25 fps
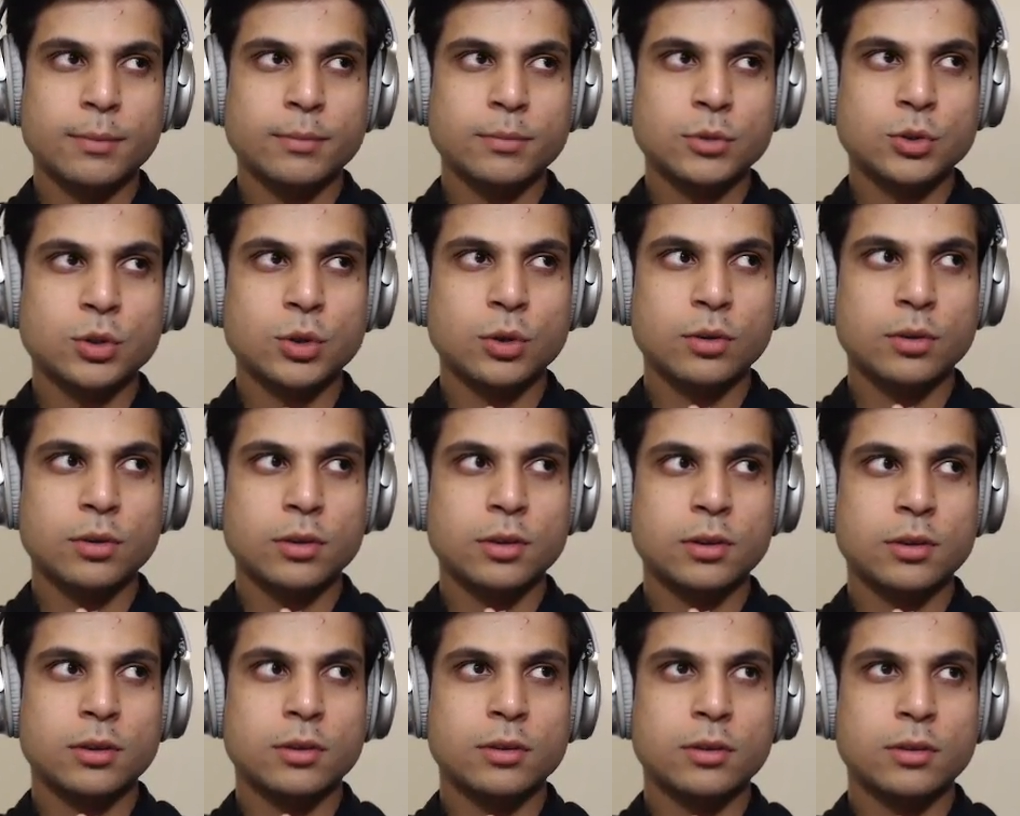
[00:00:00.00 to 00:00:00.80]
So
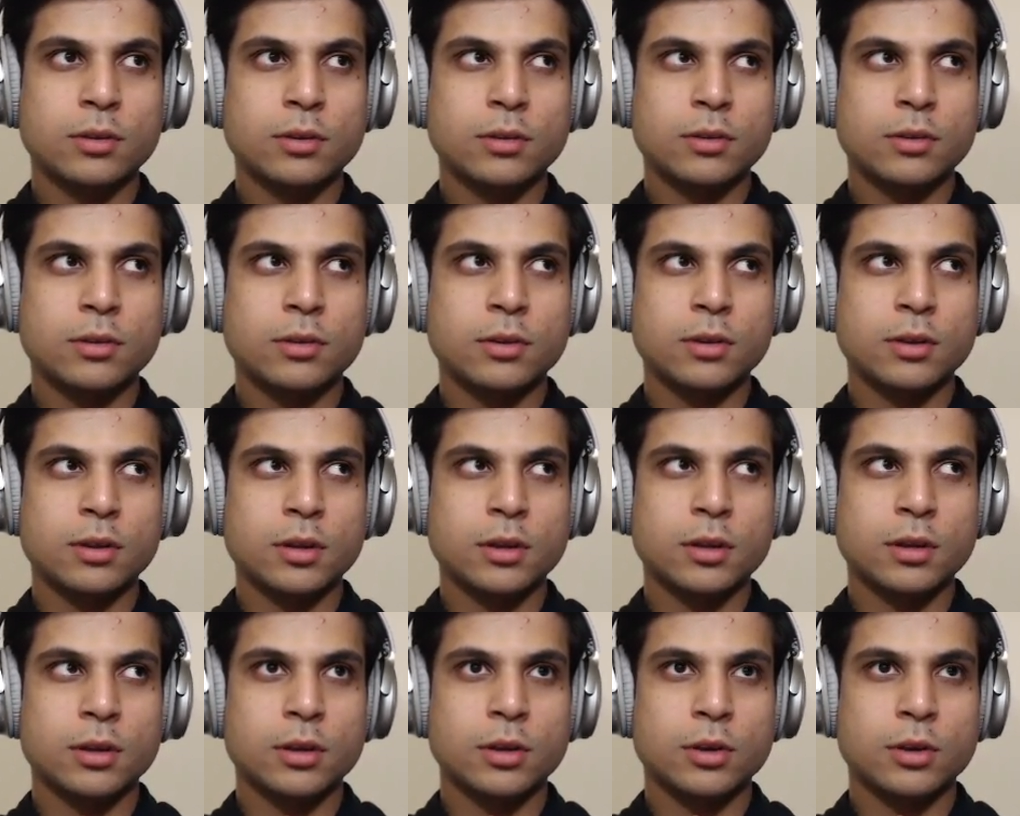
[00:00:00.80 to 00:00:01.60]

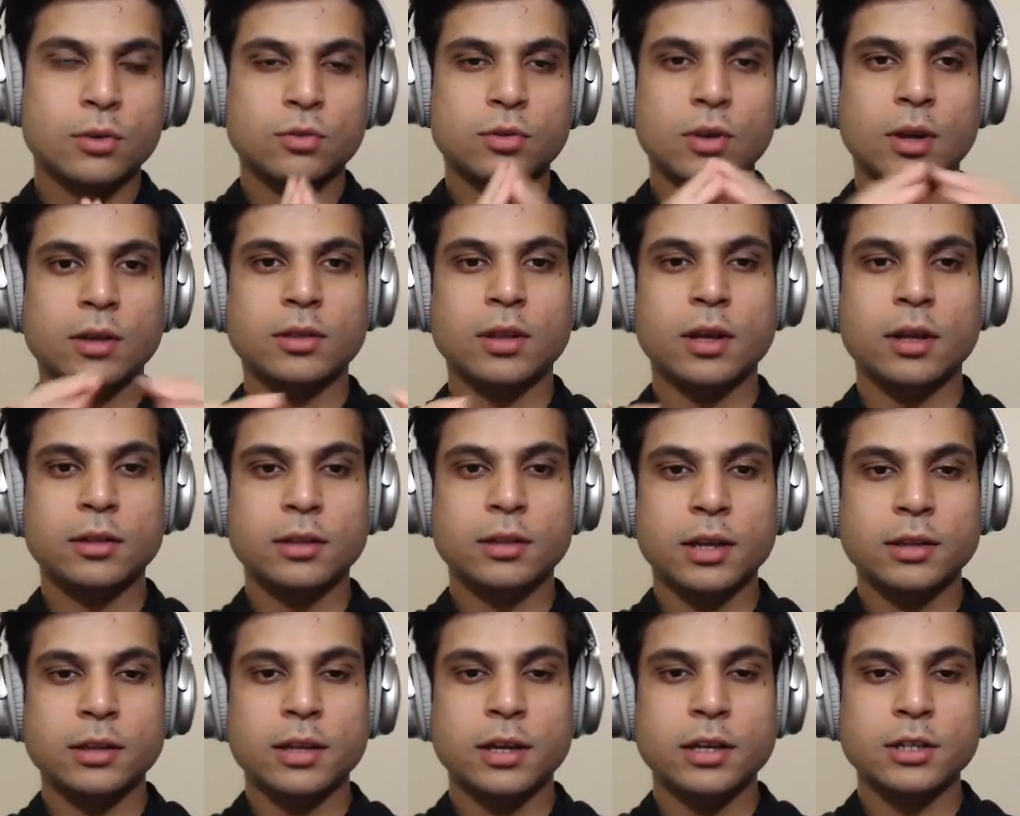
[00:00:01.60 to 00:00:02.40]
you said that
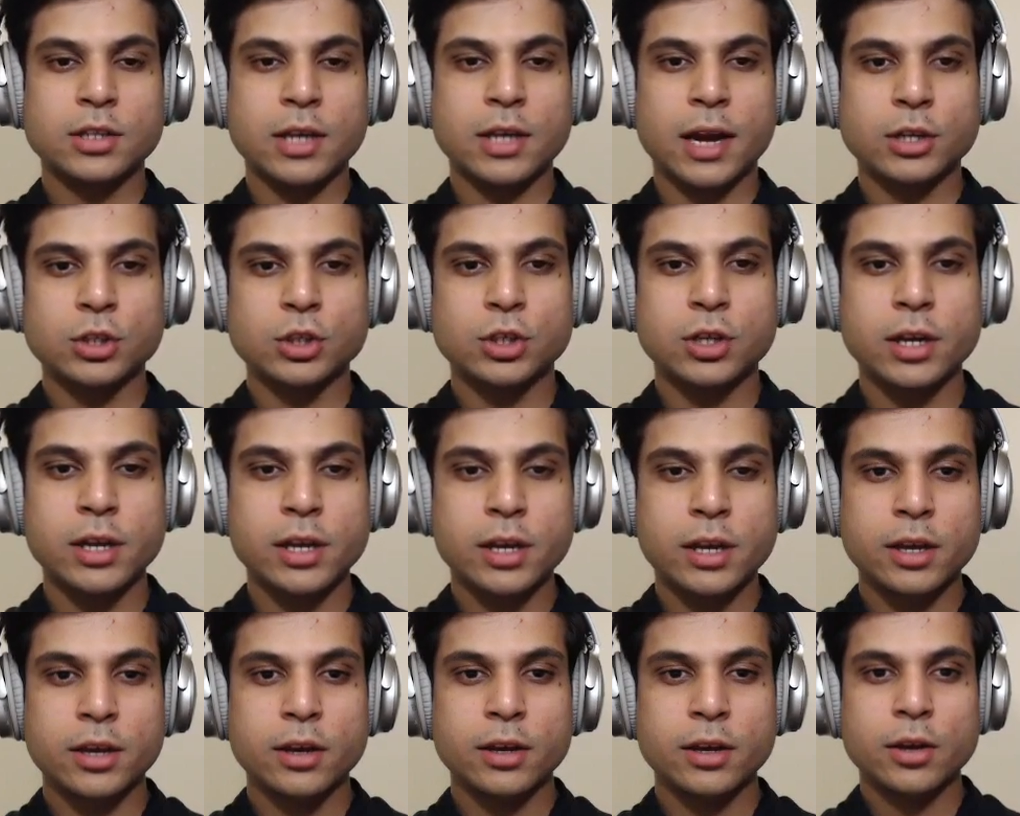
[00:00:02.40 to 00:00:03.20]
there's
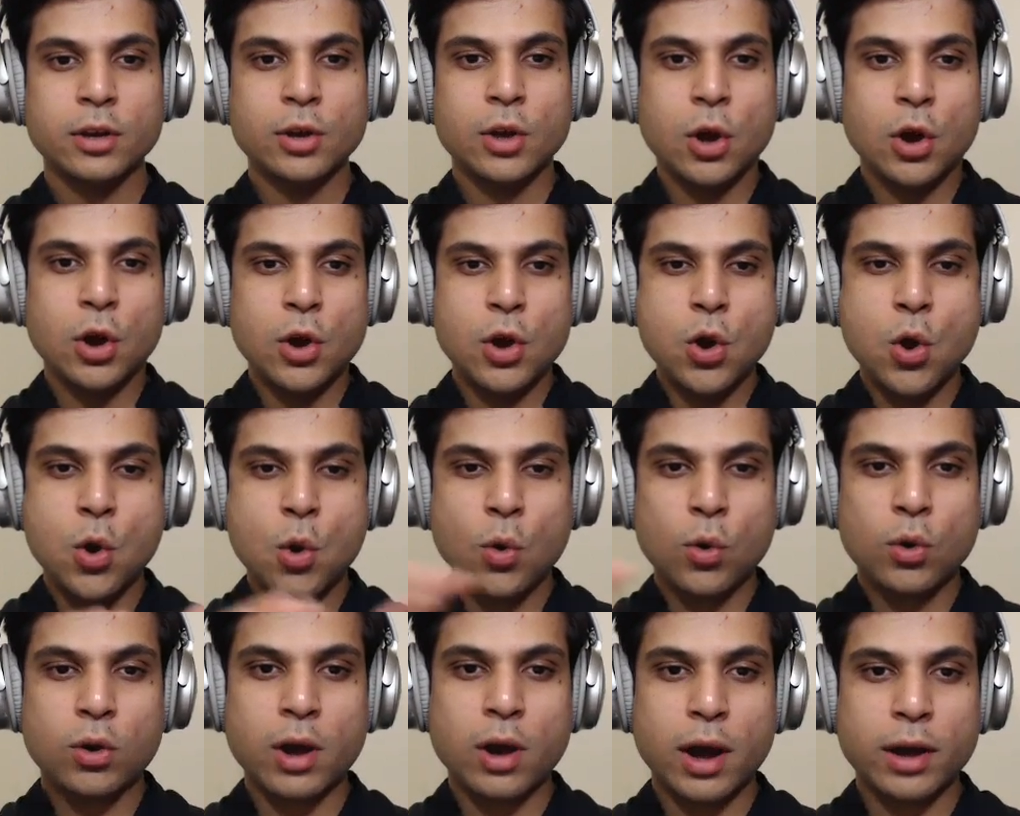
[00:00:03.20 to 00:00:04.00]
actually
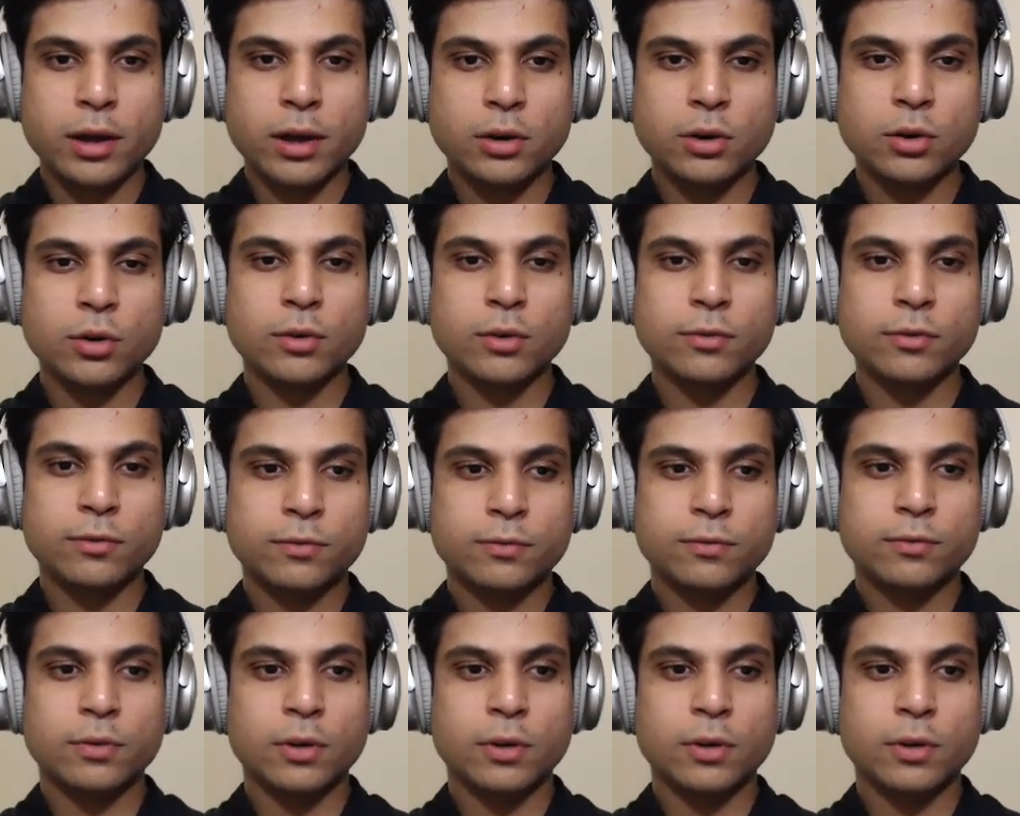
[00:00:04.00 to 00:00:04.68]
no kind of